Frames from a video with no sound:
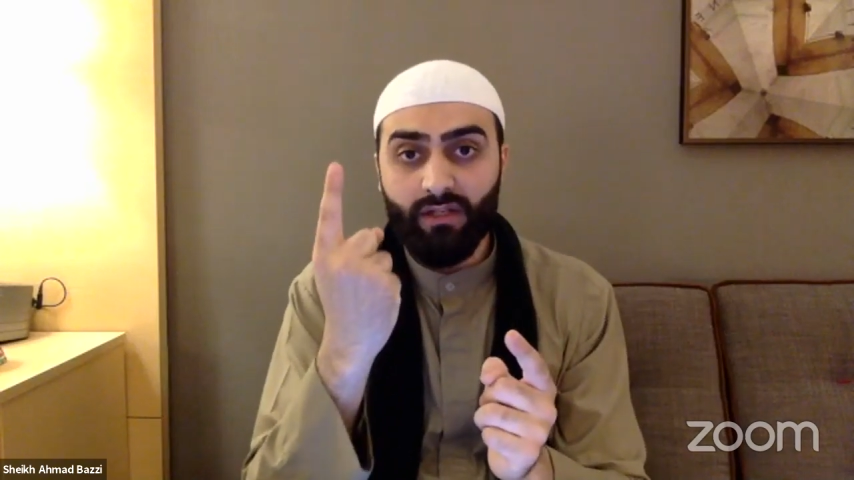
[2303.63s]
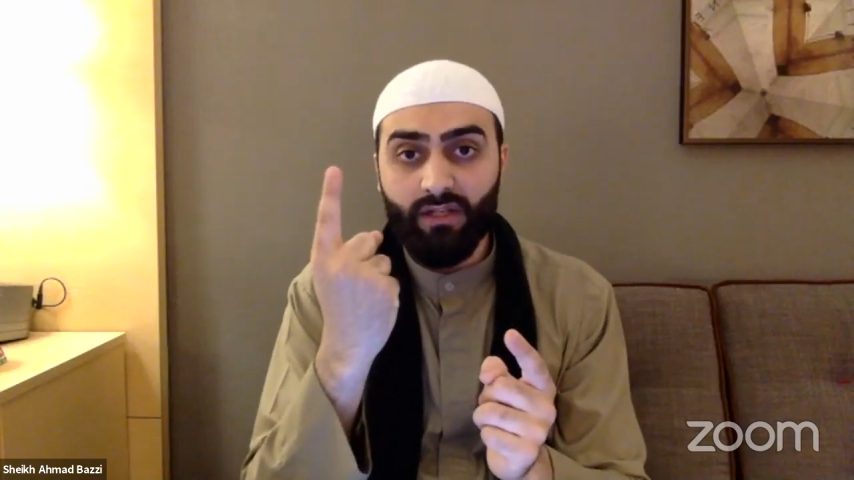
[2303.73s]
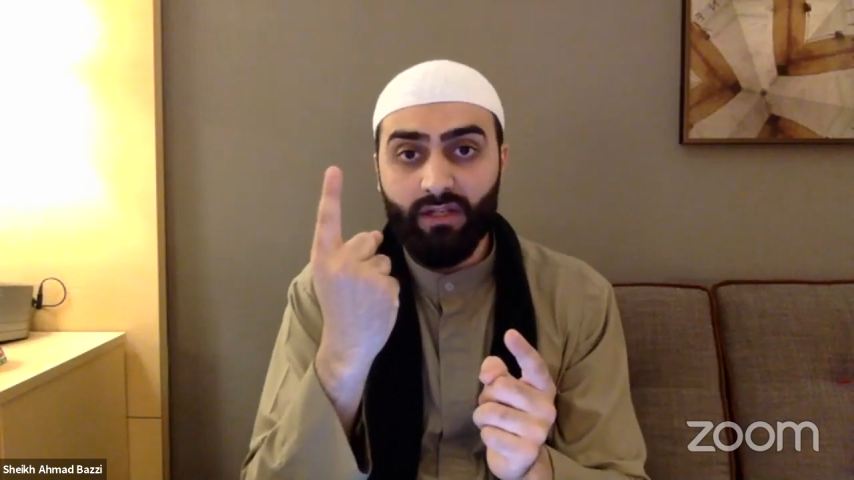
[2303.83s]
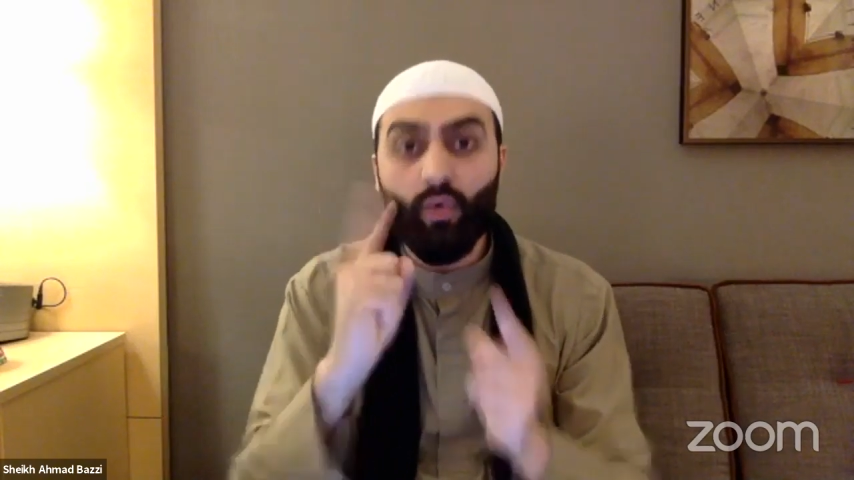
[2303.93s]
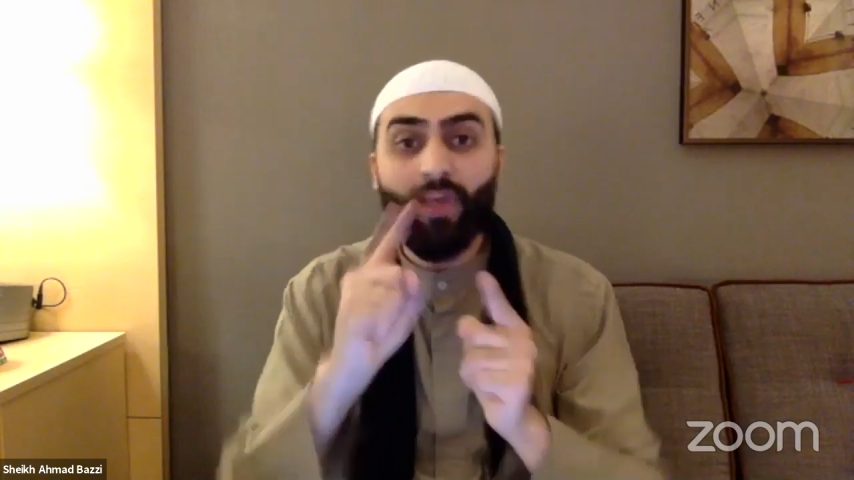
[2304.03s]

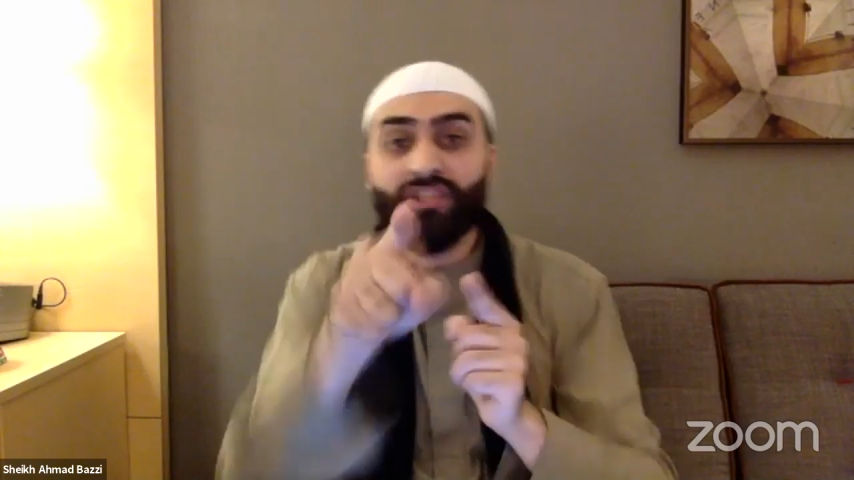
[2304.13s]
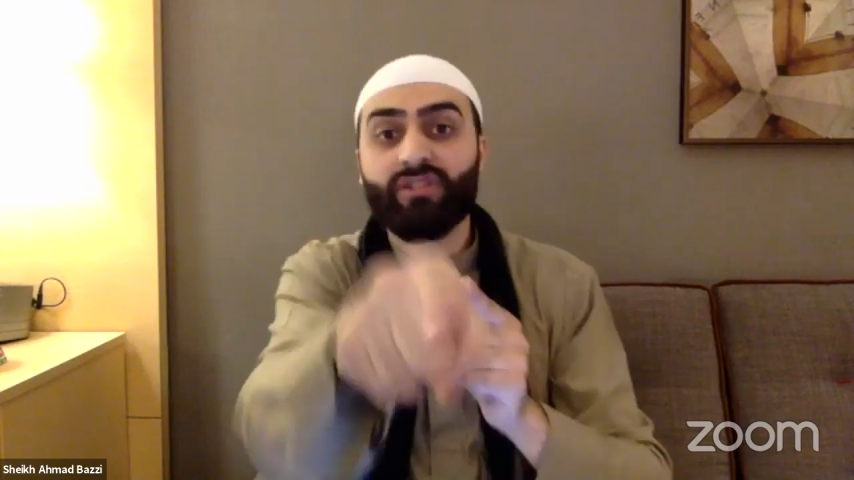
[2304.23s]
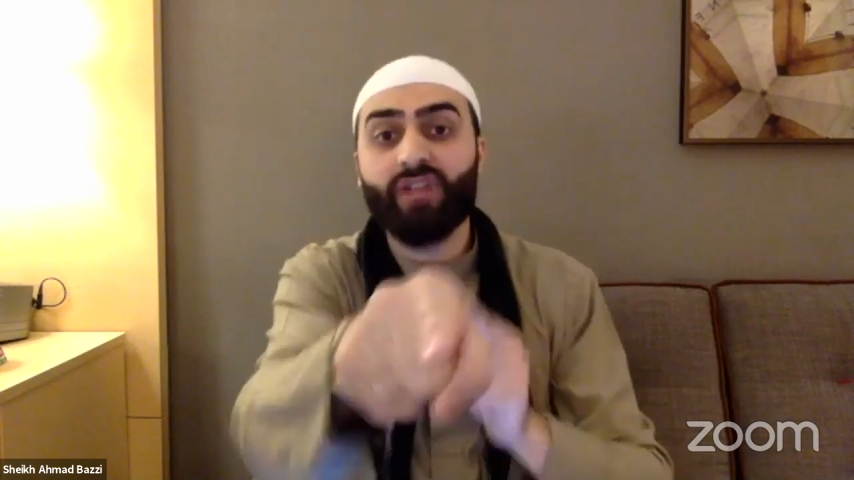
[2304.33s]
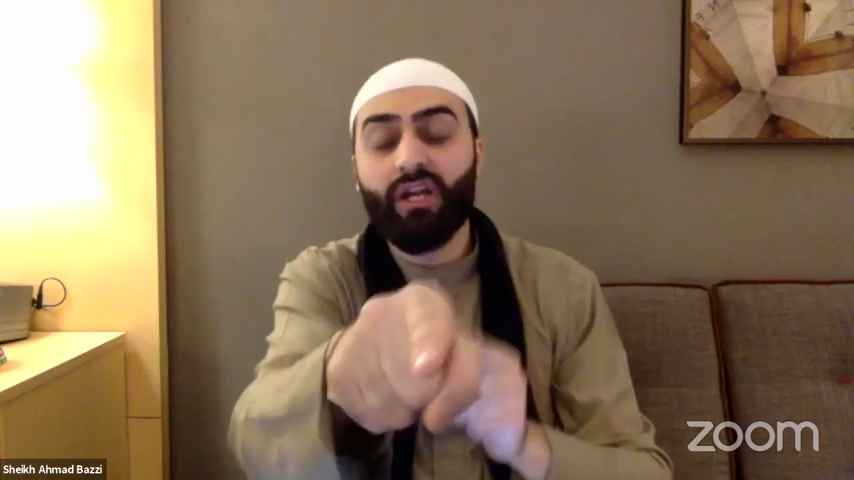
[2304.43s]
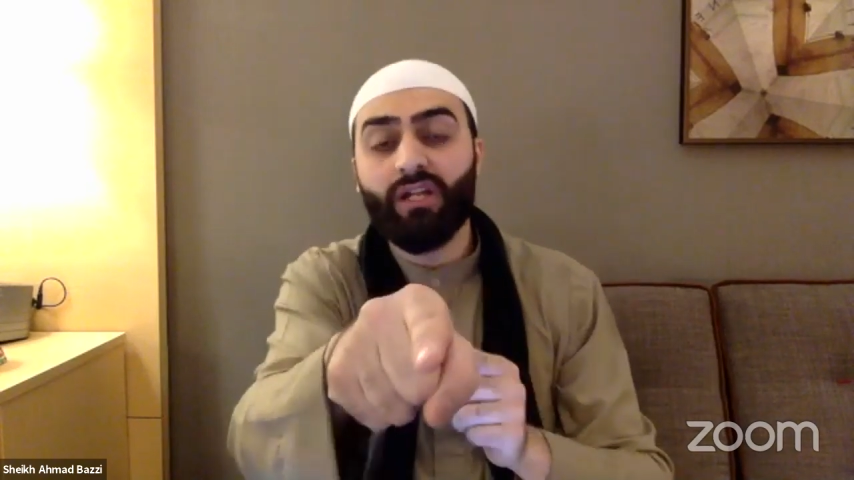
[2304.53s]
equates your
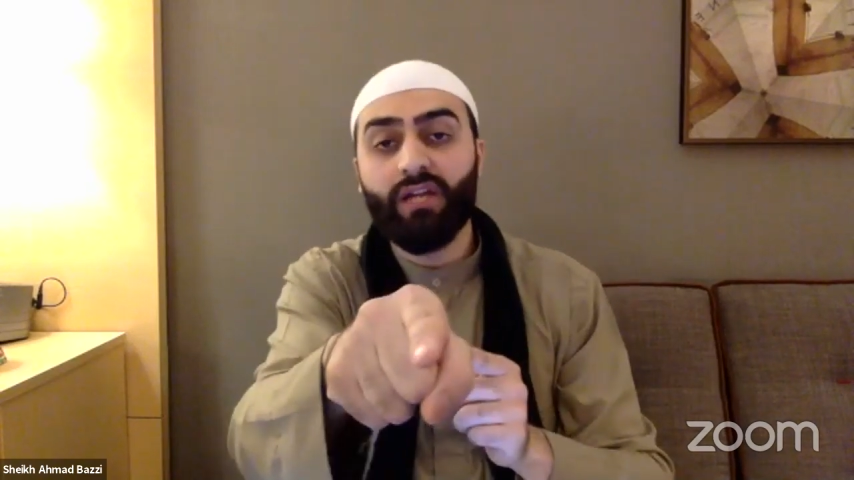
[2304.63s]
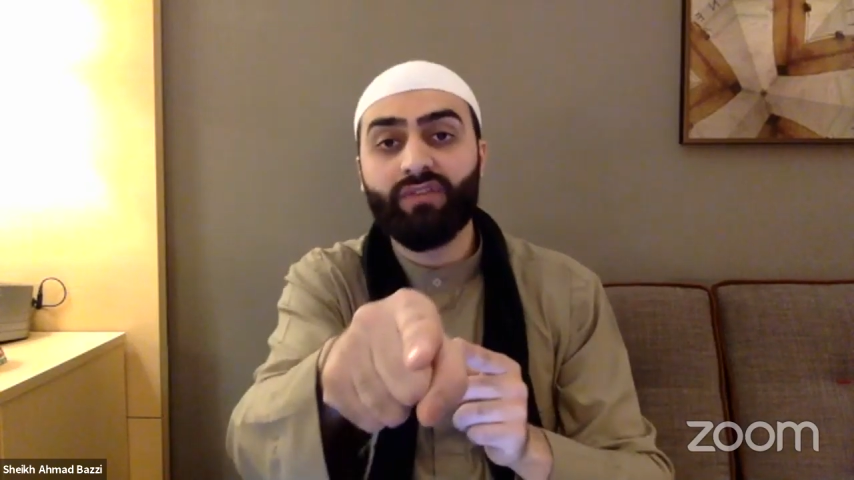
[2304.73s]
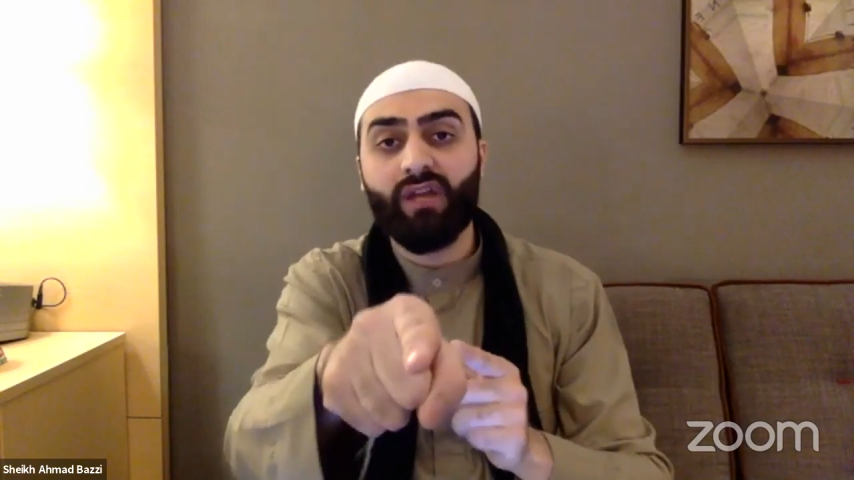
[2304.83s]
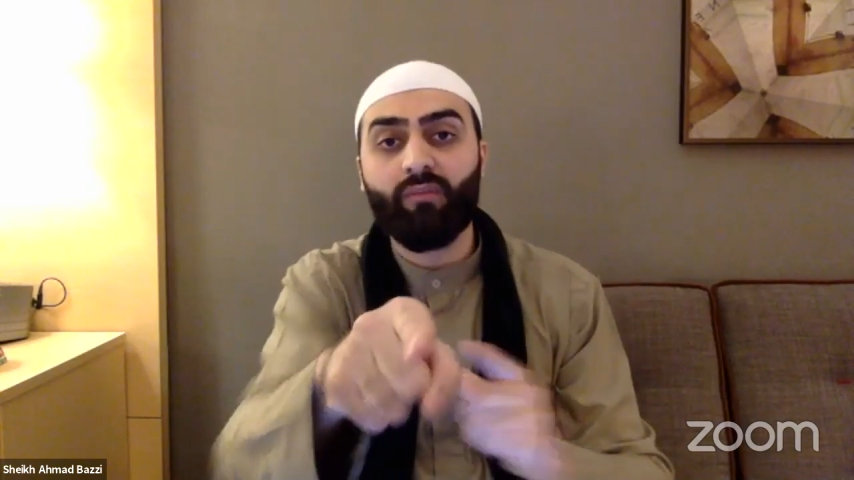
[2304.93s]
entire lifetime.